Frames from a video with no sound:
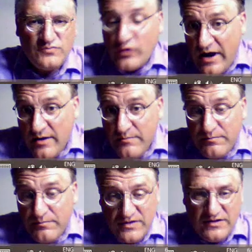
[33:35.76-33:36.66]

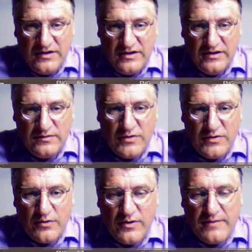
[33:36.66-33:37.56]
ramp indeed,
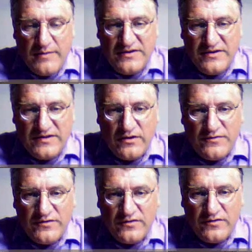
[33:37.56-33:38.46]
but the ramp is
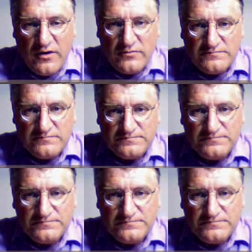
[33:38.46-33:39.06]
kind of slow.